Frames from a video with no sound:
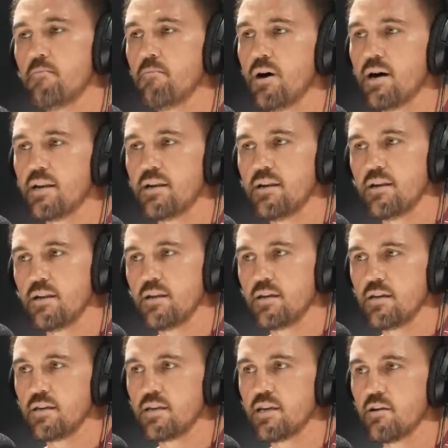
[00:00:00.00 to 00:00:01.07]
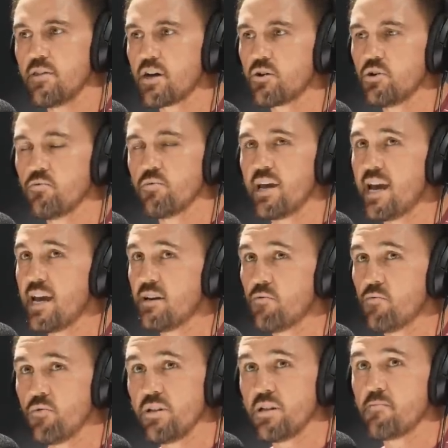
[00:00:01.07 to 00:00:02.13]
But you know that could have went,
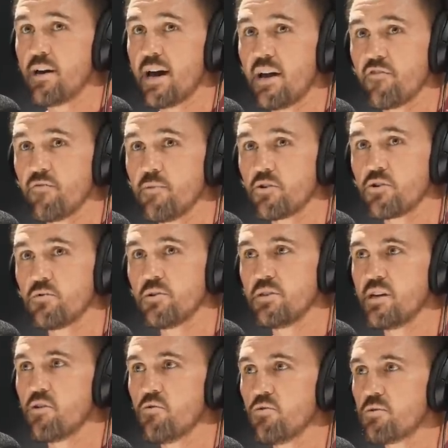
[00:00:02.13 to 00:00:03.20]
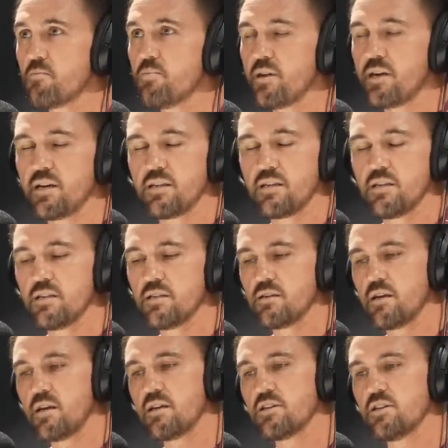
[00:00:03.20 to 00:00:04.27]
ended really bad for me. I could have been there all depleted
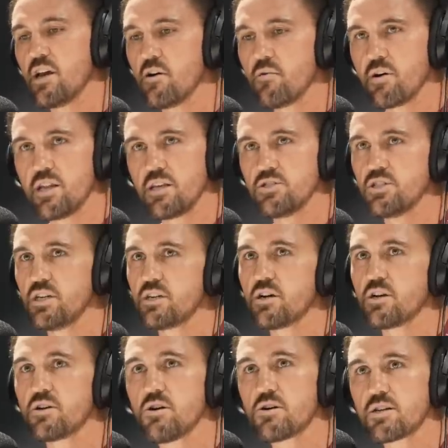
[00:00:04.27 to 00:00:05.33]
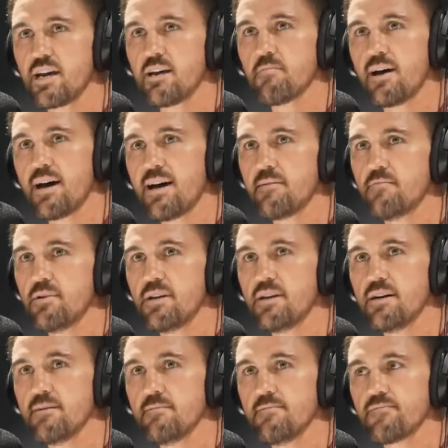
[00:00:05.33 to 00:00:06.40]
and, and no energy and got knocked out bad.
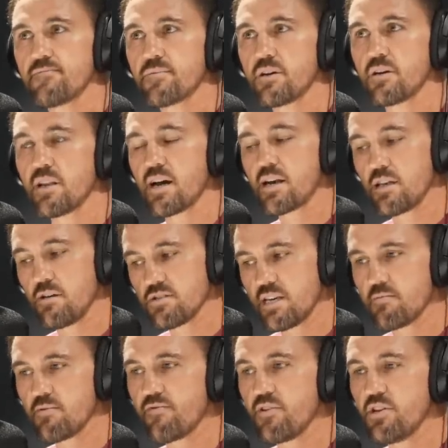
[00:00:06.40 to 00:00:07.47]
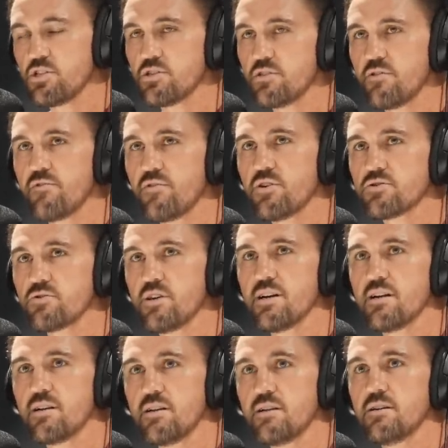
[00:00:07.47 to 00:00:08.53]
But um, luckily, I was able to finish it in the first
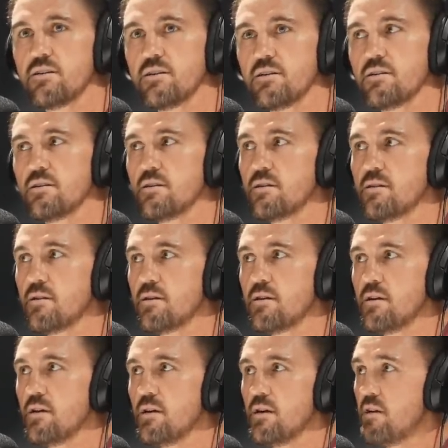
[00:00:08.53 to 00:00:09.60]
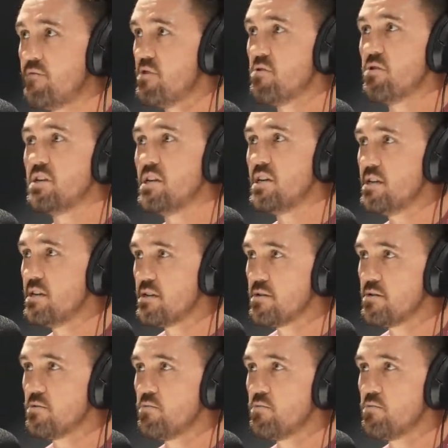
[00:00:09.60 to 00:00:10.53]
round. What were you sick with? I have no idea.